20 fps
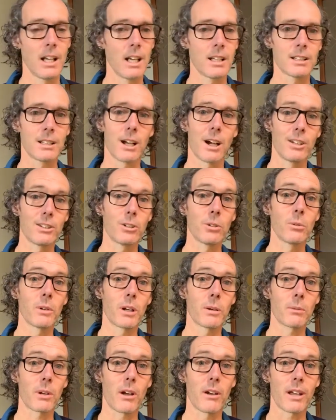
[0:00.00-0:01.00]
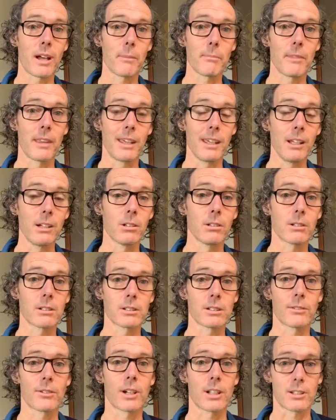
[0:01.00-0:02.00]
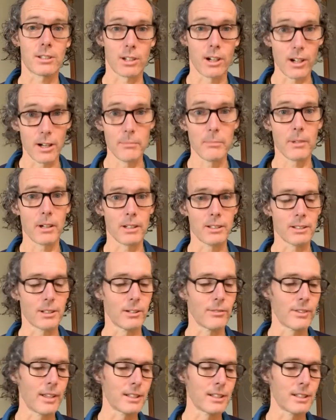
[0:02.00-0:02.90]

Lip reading: So I do when I'm going up the hill because I've got to time myself.